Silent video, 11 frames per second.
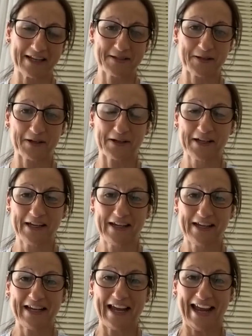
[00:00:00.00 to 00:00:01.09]
So
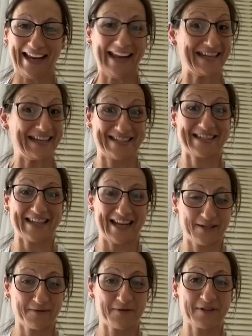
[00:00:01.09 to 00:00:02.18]

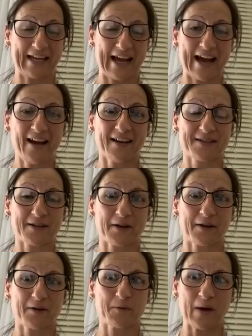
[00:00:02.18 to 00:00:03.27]
it's really hard.
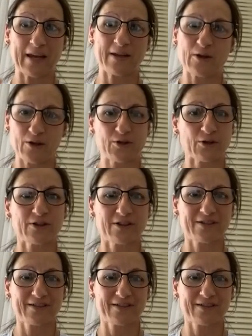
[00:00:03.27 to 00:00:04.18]
So when you do